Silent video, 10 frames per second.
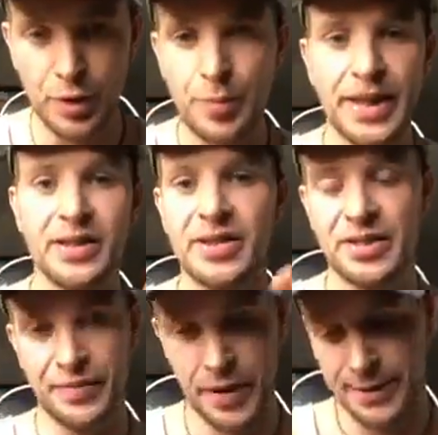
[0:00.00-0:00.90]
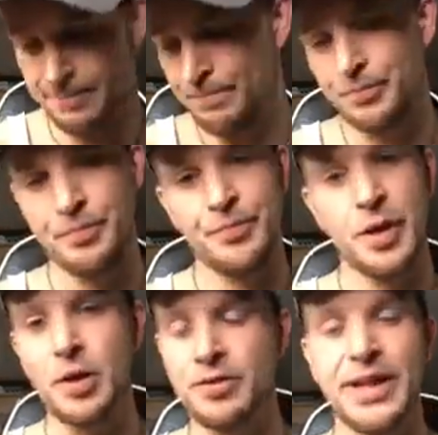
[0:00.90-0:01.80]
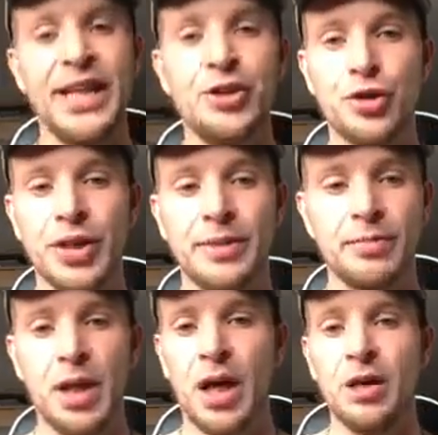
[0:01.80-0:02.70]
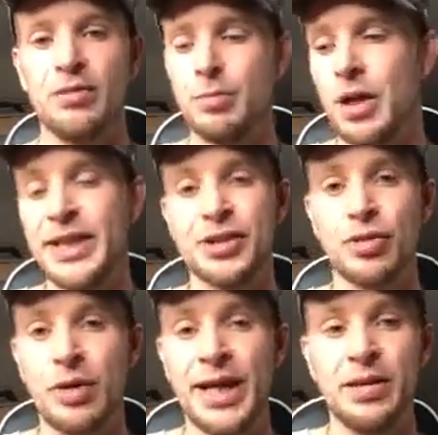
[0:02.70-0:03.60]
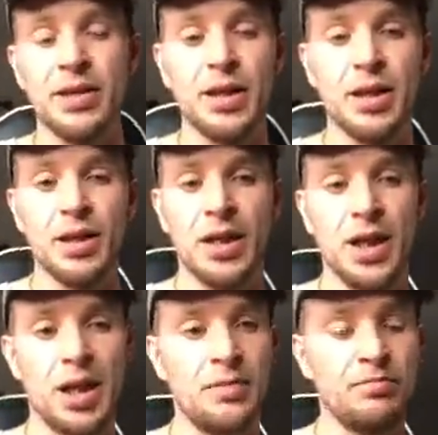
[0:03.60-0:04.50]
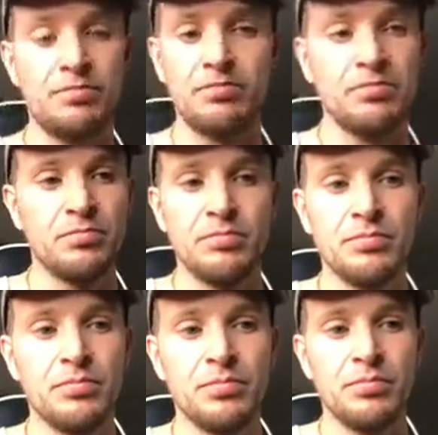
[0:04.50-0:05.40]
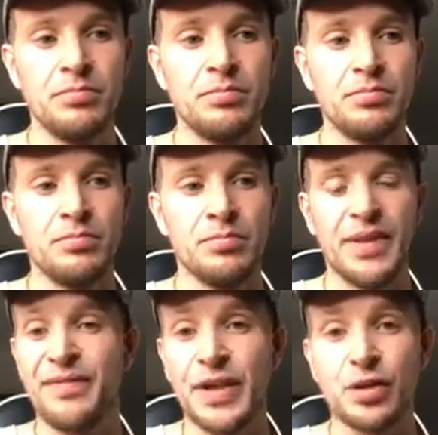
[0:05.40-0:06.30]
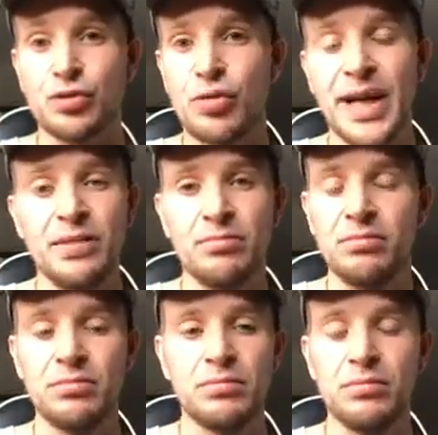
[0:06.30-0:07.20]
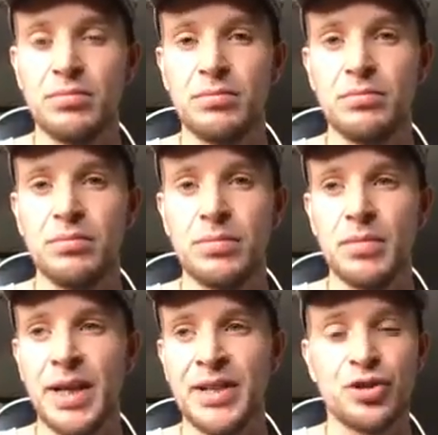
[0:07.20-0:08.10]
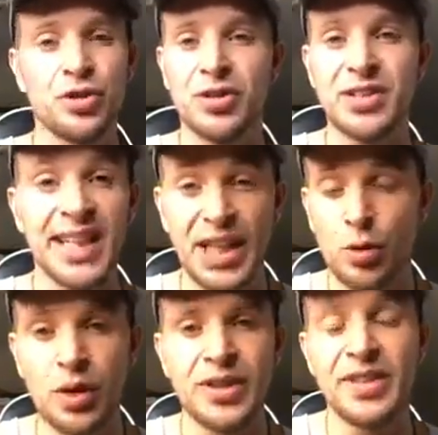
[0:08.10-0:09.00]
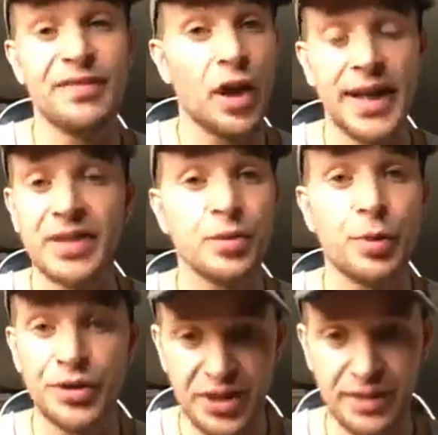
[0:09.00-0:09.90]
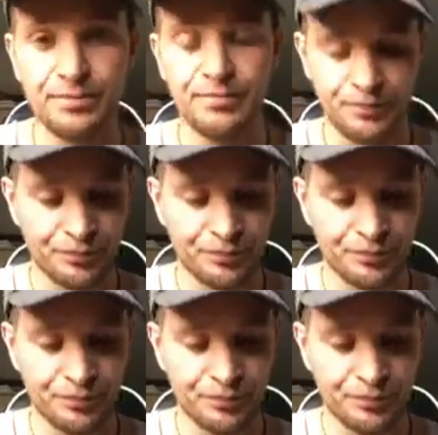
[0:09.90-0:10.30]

Your penis is fine. love it, enjoy it. I love mine, it's great. It feels great. It's just as equal and divine as a pussy.